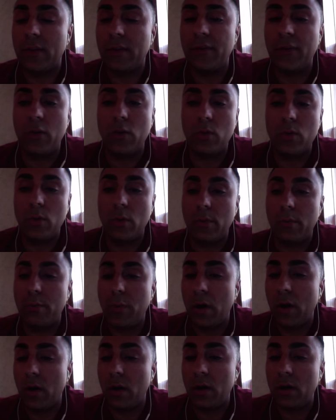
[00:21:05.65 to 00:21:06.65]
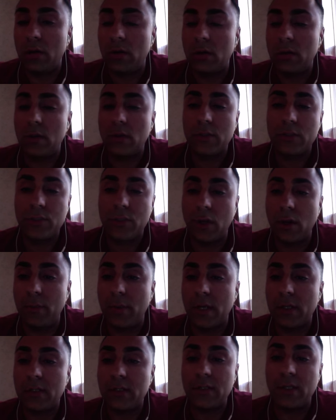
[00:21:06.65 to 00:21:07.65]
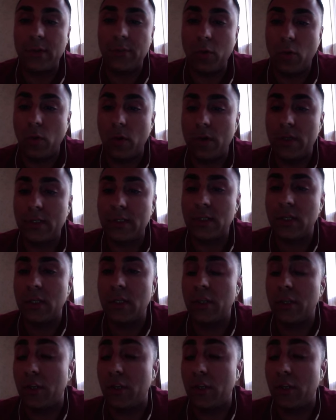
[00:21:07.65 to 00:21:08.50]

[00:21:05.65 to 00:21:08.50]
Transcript: If you go to a bar, Starbucks, Tim Hortons,